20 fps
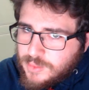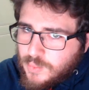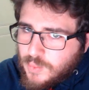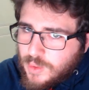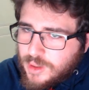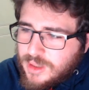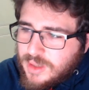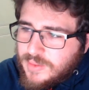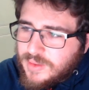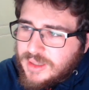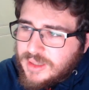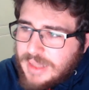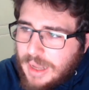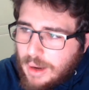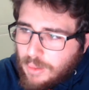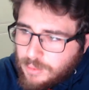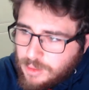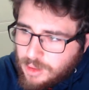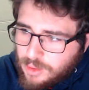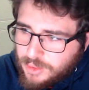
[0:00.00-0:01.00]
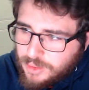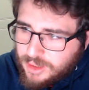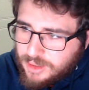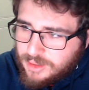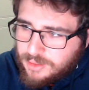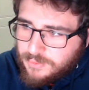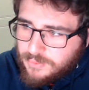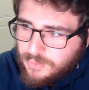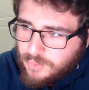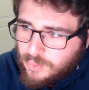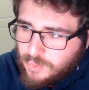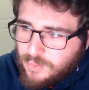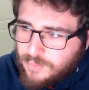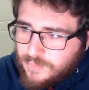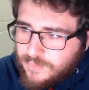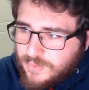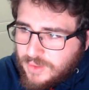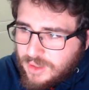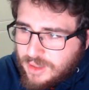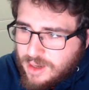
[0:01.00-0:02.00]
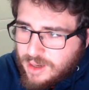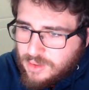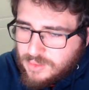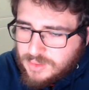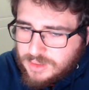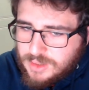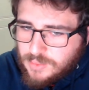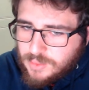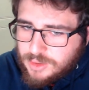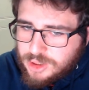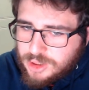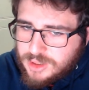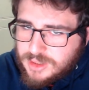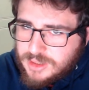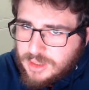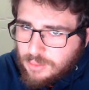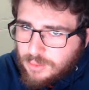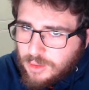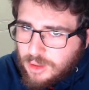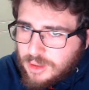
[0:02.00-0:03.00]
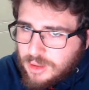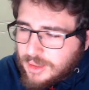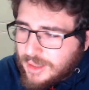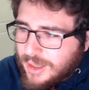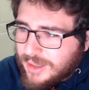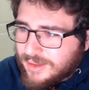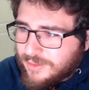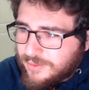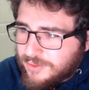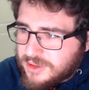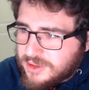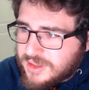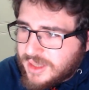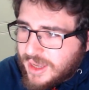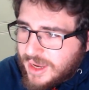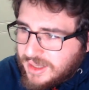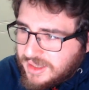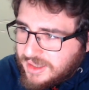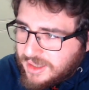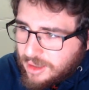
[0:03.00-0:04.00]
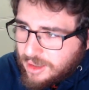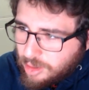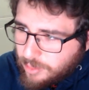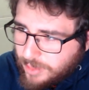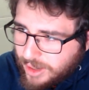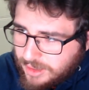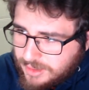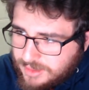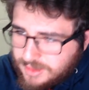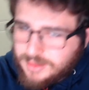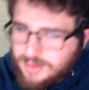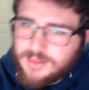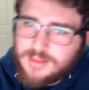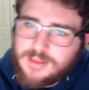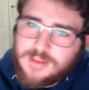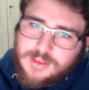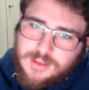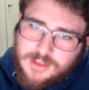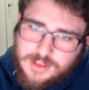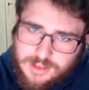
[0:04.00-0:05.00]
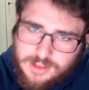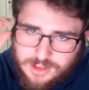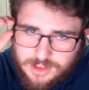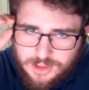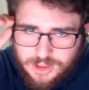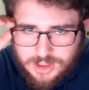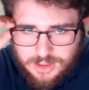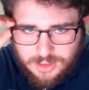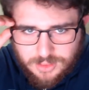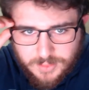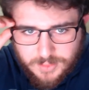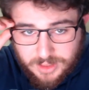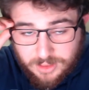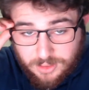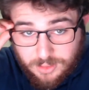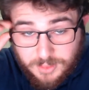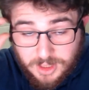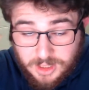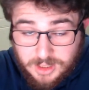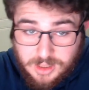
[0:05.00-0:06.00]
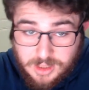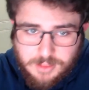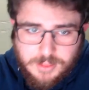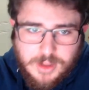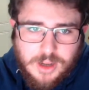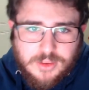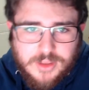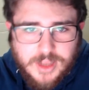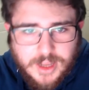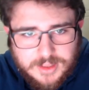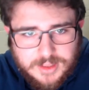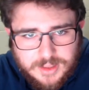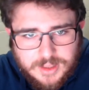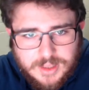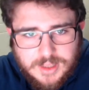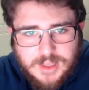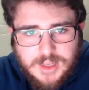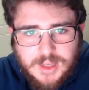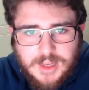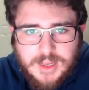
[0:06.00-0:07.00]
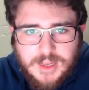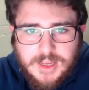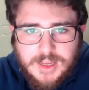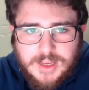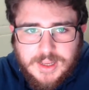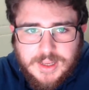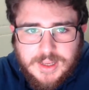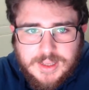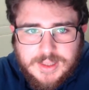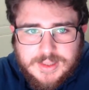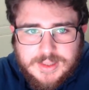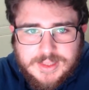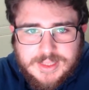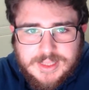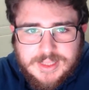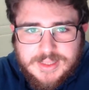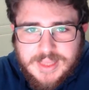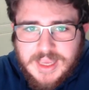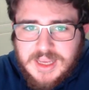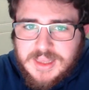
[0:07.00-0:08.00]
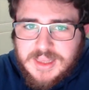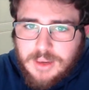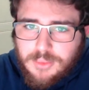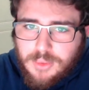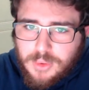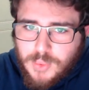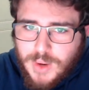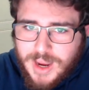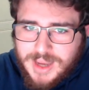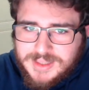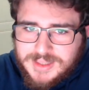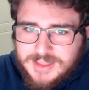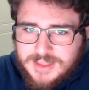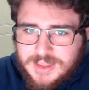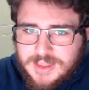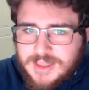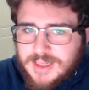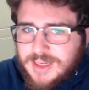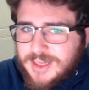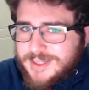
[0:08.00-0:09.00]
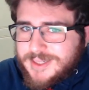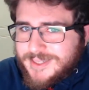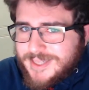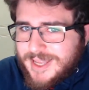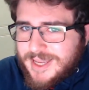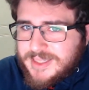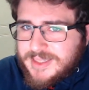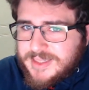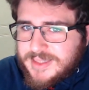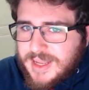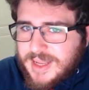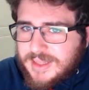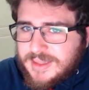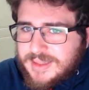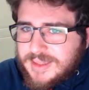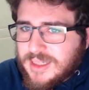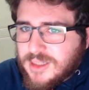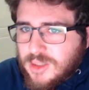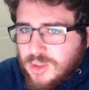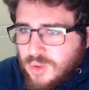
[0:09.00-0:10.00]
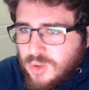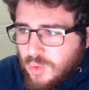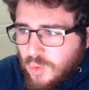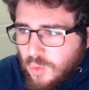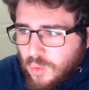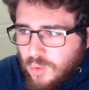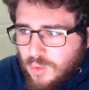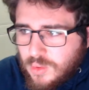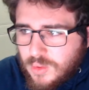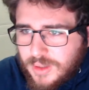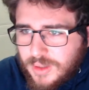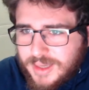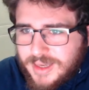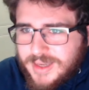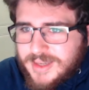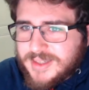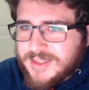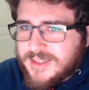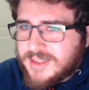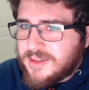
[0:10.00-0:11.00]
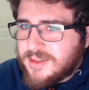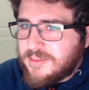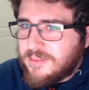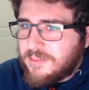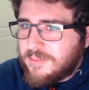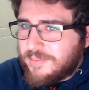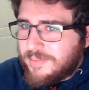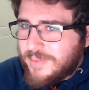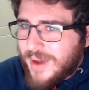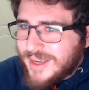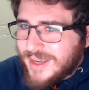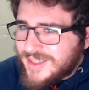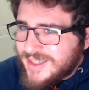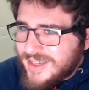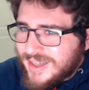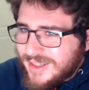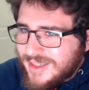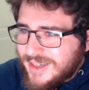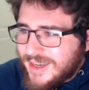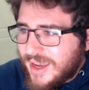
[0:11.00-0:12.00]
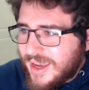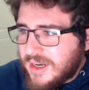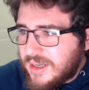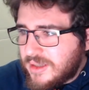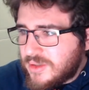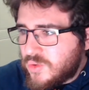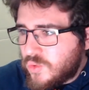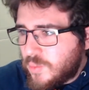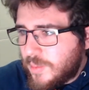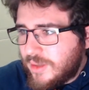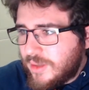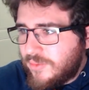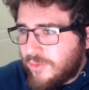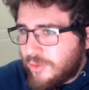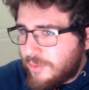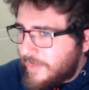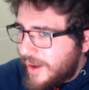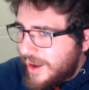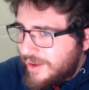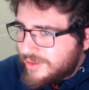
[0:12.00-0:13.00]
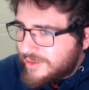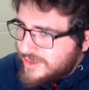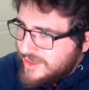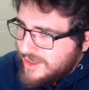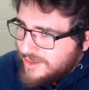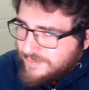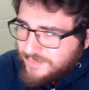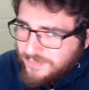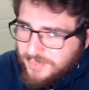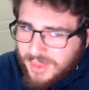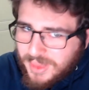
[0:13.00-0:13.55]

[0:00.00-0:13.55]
weren't even downloading the full videos. They were just downloading like the first 8 kilobytes. Just to be clear about that. The takedown request states that this tool is basically an instrument for piracy,